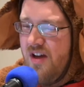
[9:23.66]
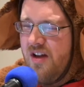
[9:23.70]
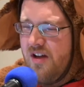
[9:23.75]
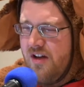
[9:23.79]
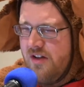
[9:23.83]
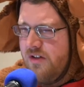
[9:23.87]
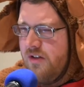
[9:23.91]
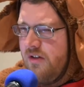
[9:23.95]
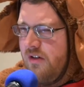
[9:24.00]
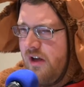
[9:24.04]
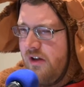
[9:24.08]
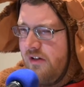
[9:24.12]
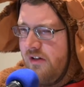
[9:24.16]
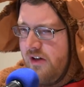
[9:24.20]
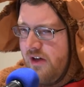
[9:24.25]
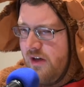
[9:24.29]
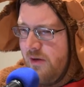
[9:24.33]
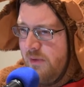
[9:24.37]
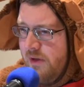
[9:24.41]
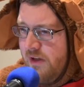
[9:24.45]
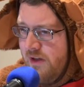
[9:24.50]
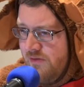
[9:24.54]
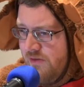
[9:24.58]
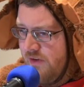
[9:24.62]
Because they're likely going to
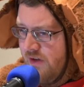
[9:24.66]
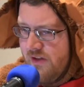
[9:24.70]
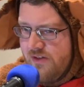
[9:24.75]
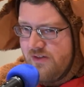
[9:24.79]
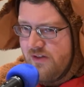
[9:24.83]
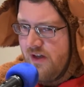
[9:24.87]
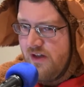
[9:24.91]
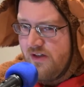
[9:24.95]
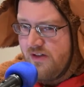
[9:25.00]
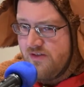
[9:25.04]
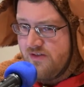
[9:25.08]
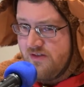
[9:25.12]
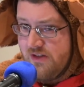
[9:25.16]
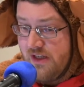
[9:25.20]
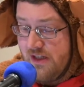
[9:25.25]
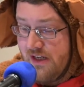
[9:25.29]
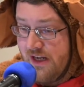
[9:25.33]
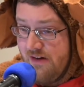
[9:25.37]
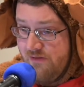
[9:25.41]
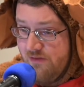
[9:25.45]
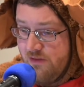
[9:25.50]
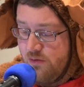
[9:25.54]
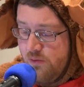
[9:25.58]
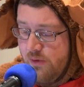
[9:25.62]
be different. It's not just an
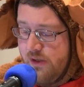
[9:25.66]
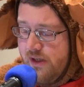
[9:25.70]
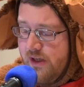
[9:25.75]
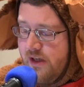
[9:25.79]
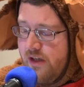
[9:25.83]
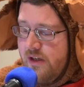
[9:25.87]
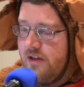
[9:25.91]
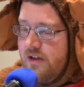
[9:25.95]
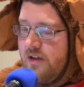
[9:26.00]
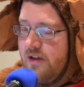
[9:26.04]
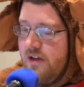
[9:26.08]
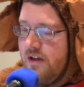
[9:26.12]
average weekend.